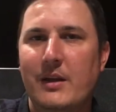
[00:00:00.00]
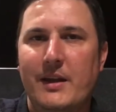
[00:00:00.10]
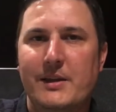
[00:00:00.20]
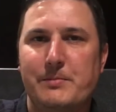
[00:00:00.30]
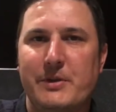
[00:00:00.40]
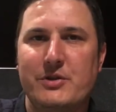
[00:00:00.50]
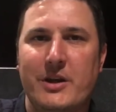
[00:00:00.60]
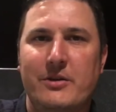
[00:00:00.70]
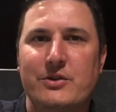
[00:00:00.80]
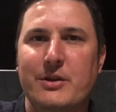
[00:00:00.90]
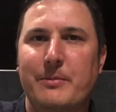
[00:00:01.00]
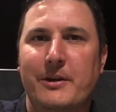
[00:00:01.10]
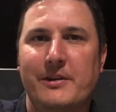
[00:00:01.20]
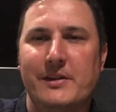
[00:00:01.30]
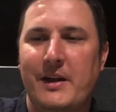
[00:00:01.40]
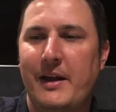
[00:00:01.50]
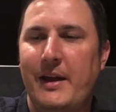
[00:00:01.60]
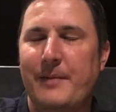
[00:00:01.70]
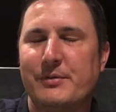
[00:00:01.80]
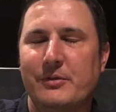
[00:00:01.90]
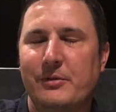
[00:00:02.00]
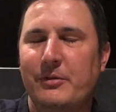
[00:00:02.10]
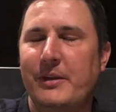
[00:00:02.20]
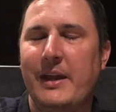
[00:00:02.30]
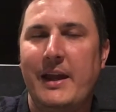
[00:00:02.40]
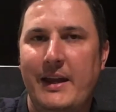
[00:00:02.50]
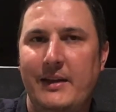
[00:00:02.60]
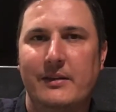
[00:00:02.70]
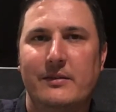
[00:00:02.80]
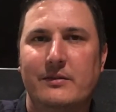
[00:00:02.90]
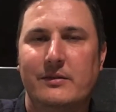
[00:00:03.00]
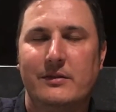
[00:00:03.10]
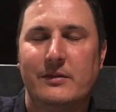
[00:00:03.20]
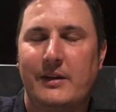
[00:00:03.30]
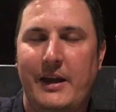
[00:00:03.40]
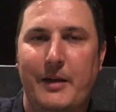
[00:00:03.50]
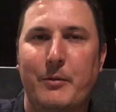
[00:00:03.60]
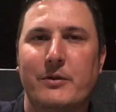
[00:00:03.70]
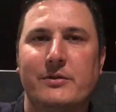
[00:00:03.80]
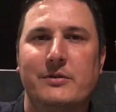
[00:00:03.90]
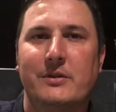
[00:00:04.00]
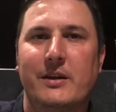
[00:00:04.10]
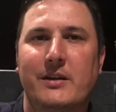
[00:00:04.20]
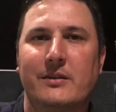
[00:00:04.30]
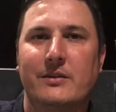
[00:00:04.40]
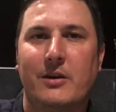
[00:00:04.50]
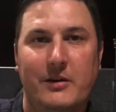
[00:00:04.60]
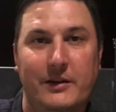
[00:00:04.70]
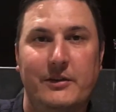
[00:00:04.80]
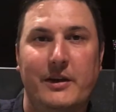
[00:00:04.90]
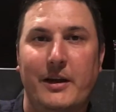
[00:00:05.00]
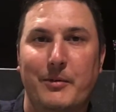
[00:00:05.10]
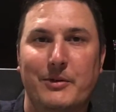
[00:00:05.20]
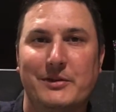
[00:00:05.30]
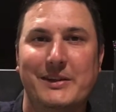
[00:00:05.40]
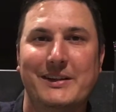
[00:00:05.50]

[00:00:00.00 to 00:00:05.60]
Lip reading: it's been challenging because I absolutely hate cameras and talking to cameras.